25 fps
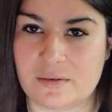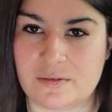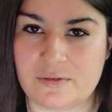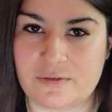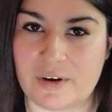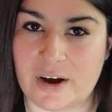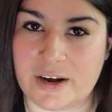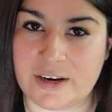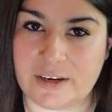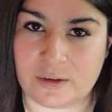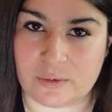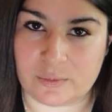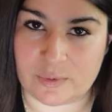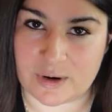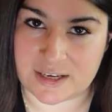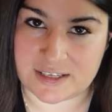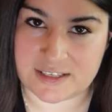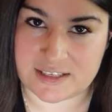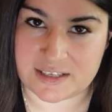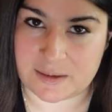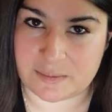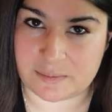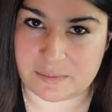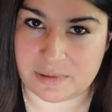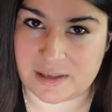final
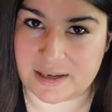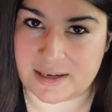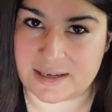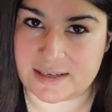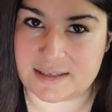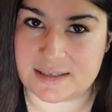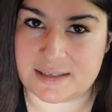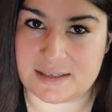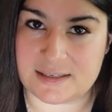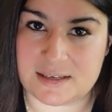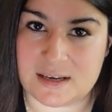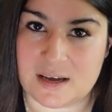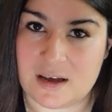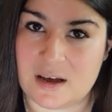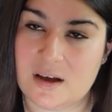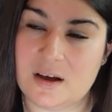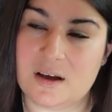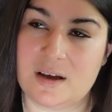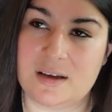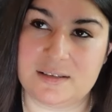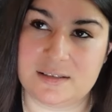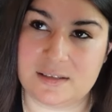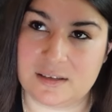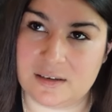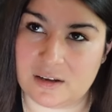resting place
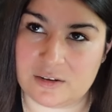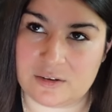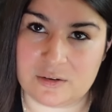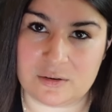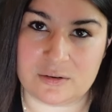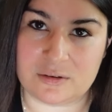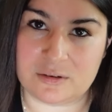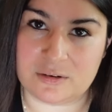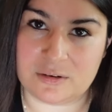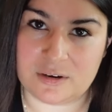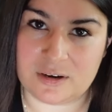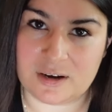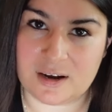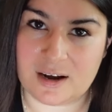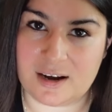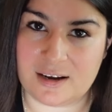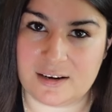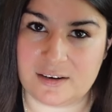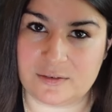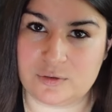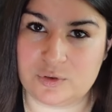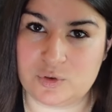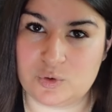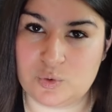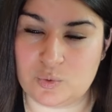is another kind
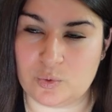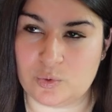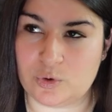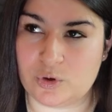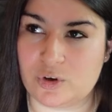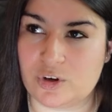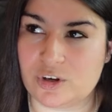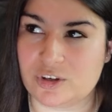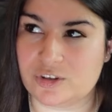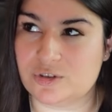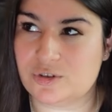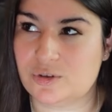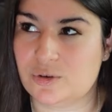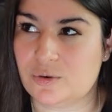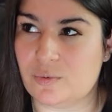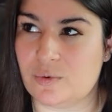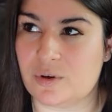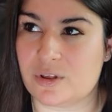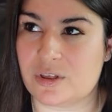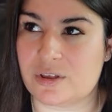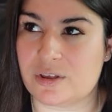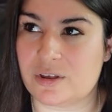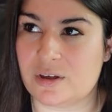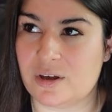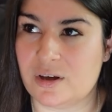of tool you can do
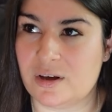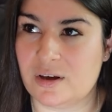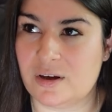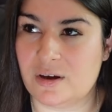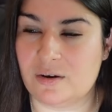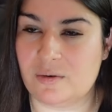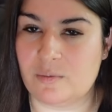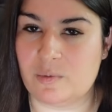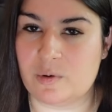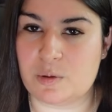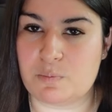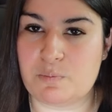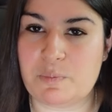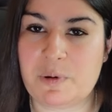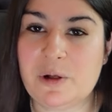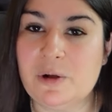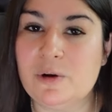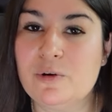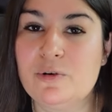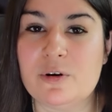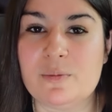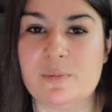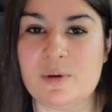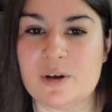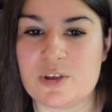with
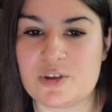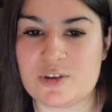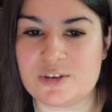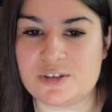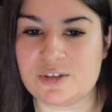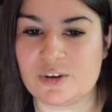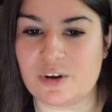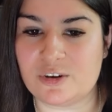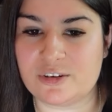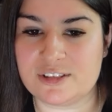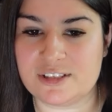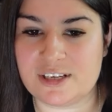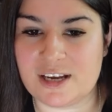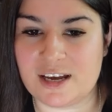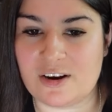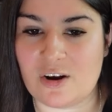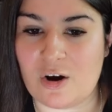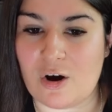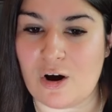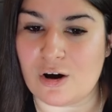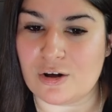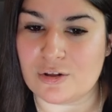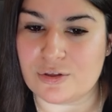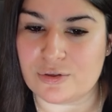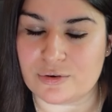pilgrimages on dead
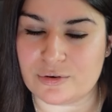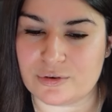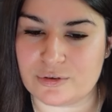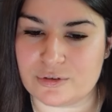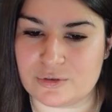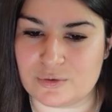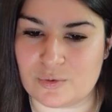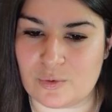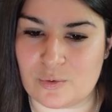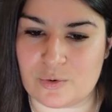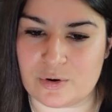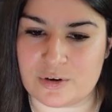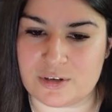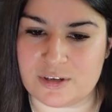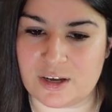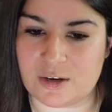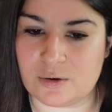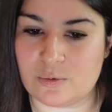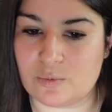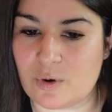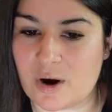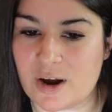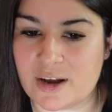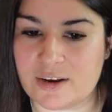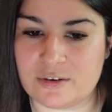authors or dead
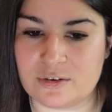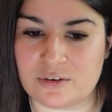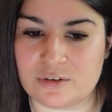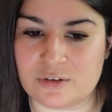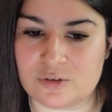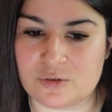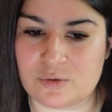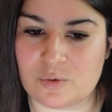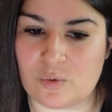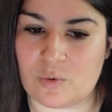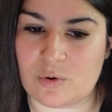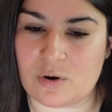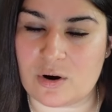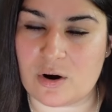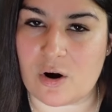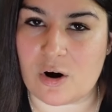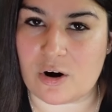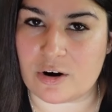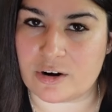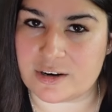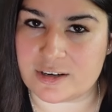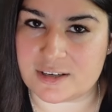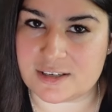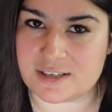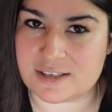writers or
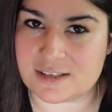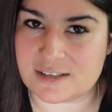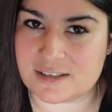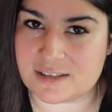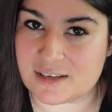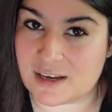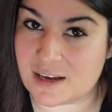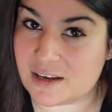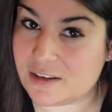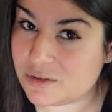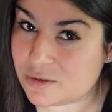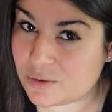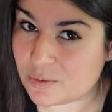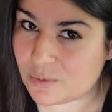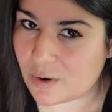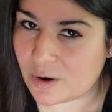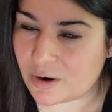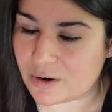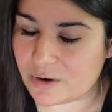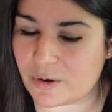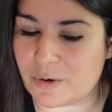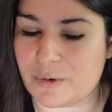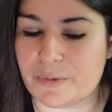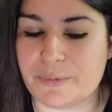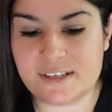artists in
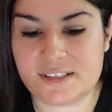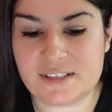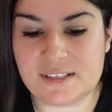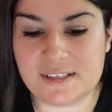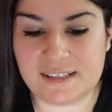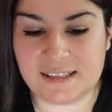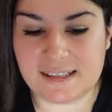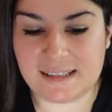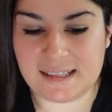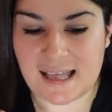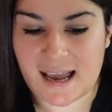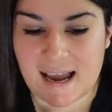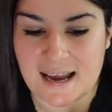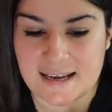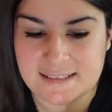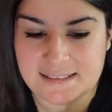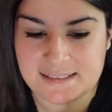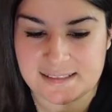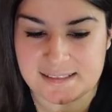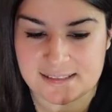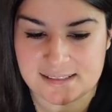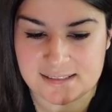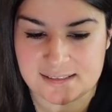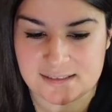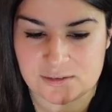Toronto. Okay, so the
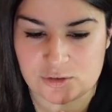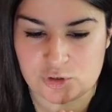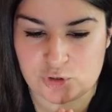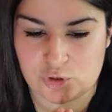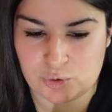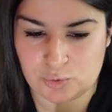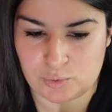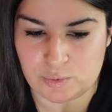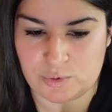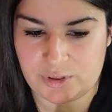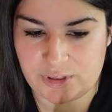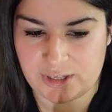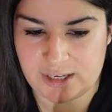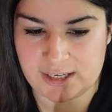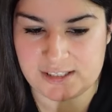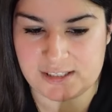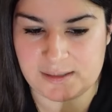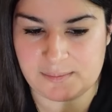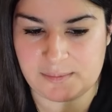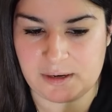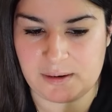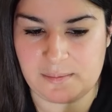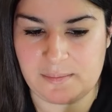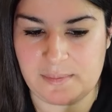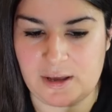last two things
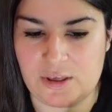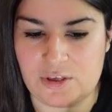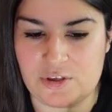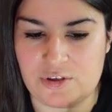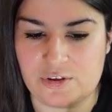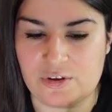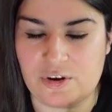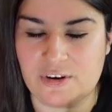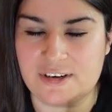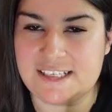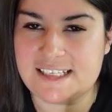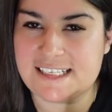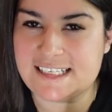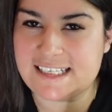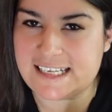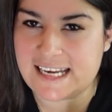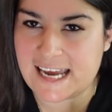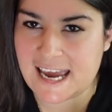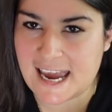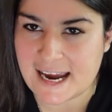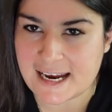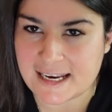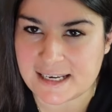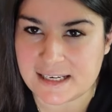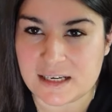I'm going to mention are
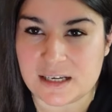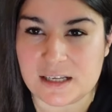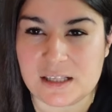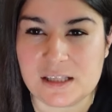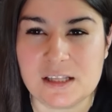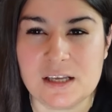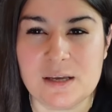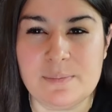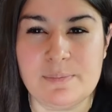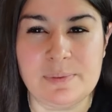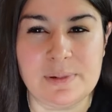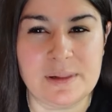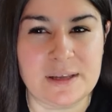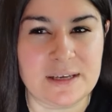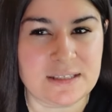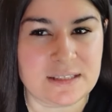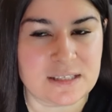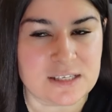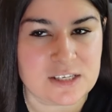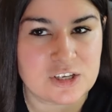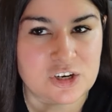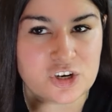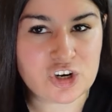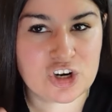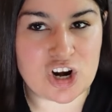technically
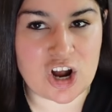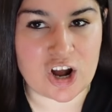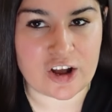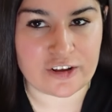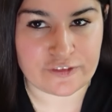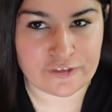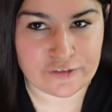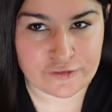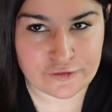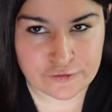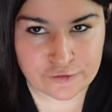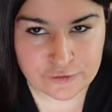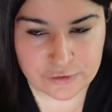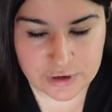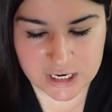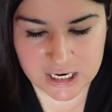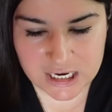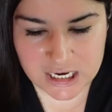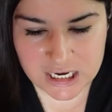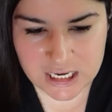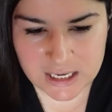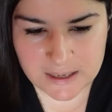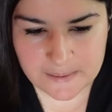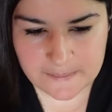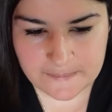places that are not
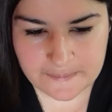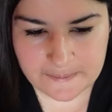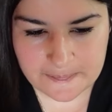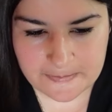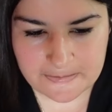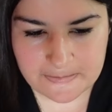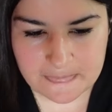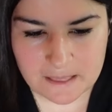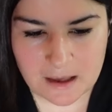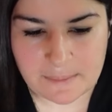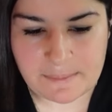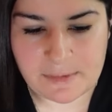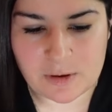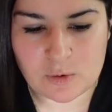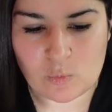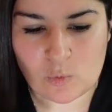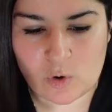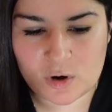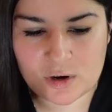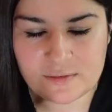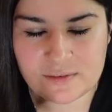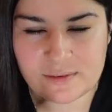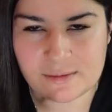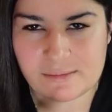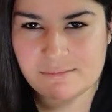free. I mean,
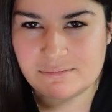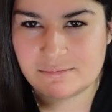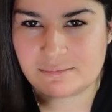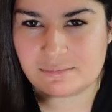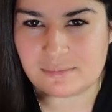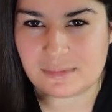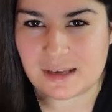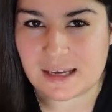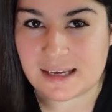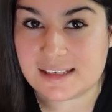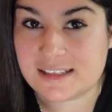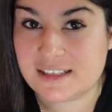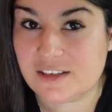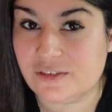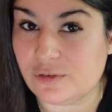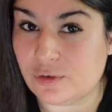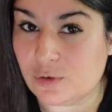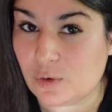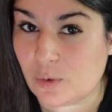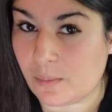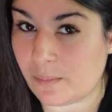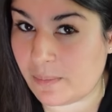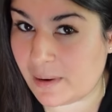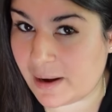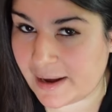one of them is if you
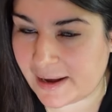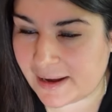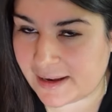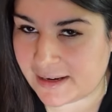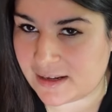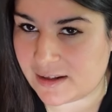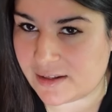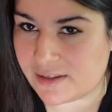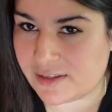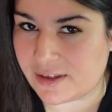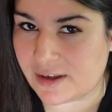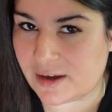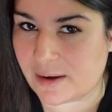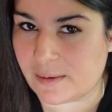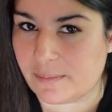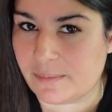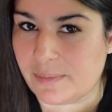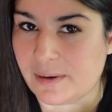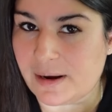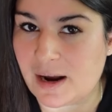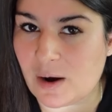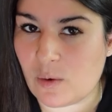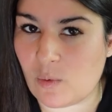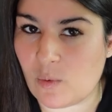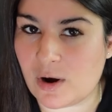don't buy anything,
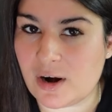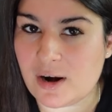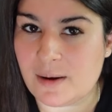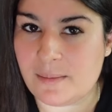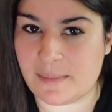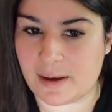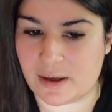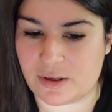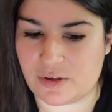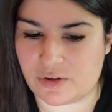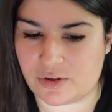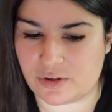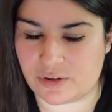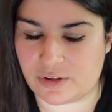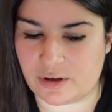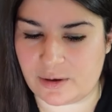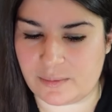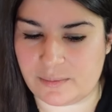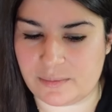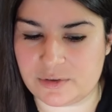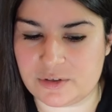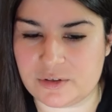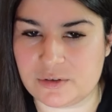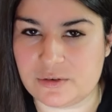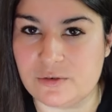but I want to mention
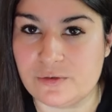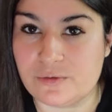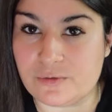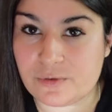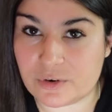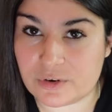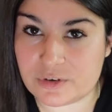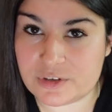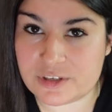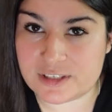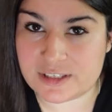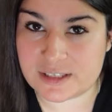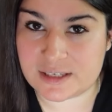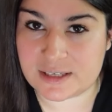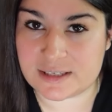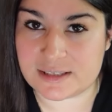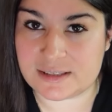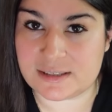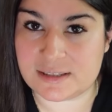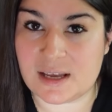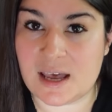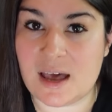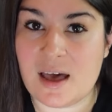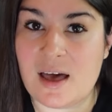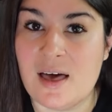them. So the first
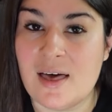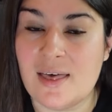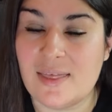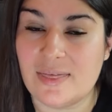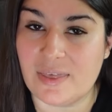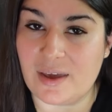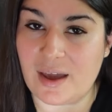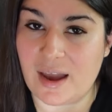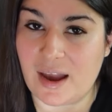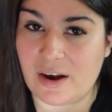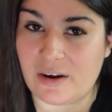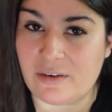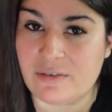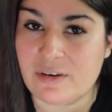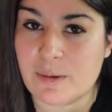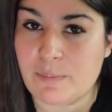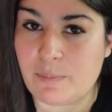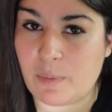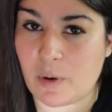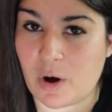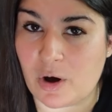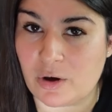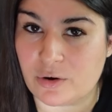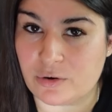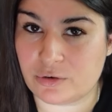is the Harry
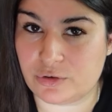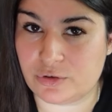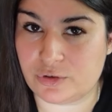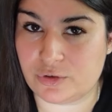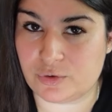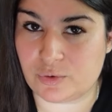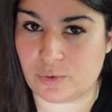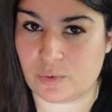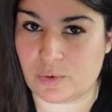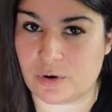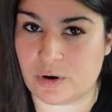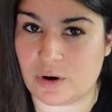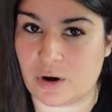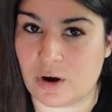Potter store